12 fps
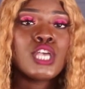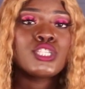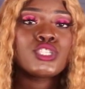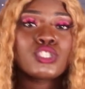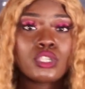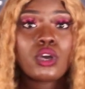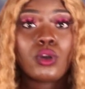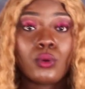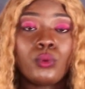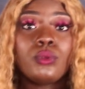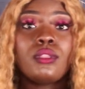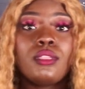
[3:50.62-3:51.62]

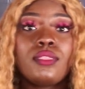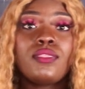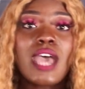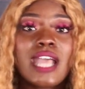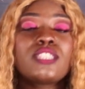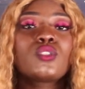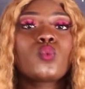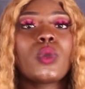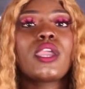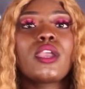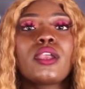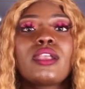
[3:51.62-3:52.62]
So that's
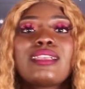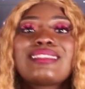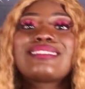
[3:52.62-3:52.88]
where